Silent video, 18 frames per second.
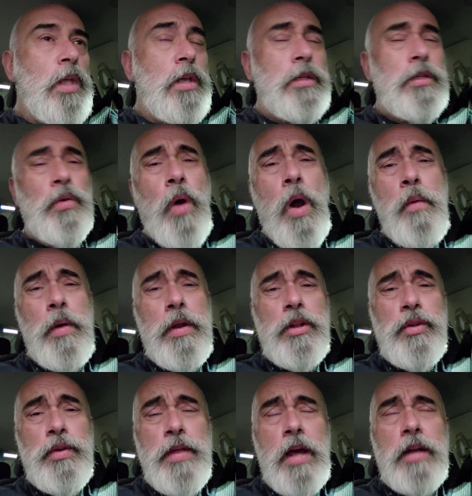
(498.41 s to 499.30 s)
so I want
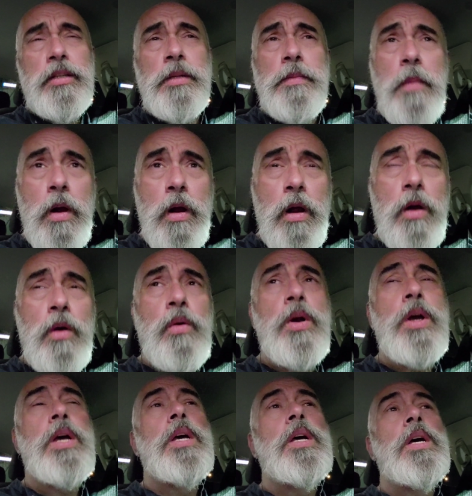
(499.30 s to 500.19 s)
to do that tomorrow,
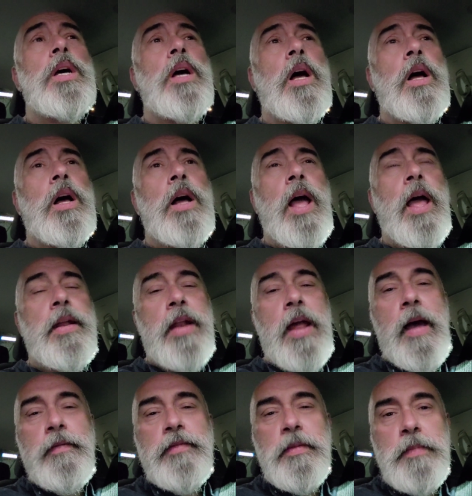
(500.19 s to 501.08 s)

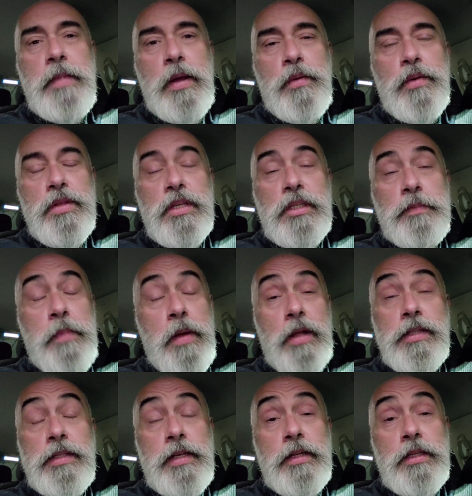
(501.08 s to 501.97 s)
and I have to meet with a
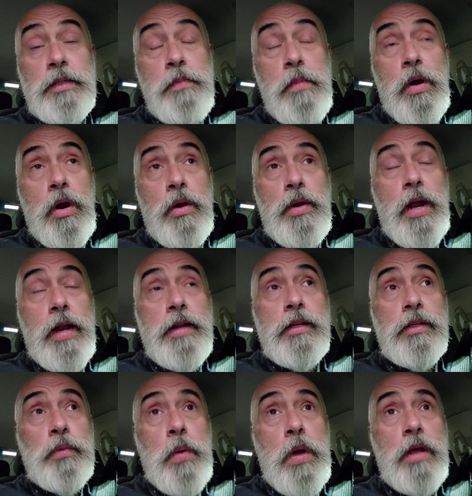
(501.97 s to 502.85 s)
sponsee tomorrow night
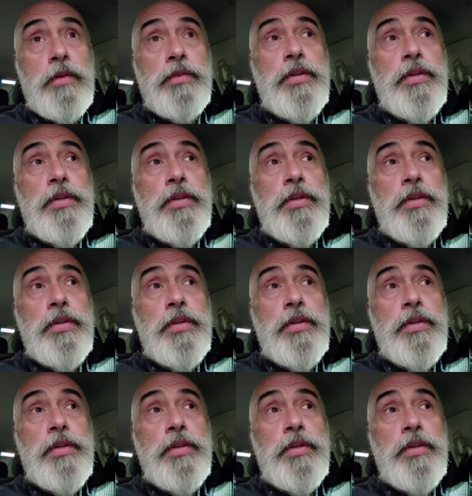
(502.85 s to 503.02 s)
as well.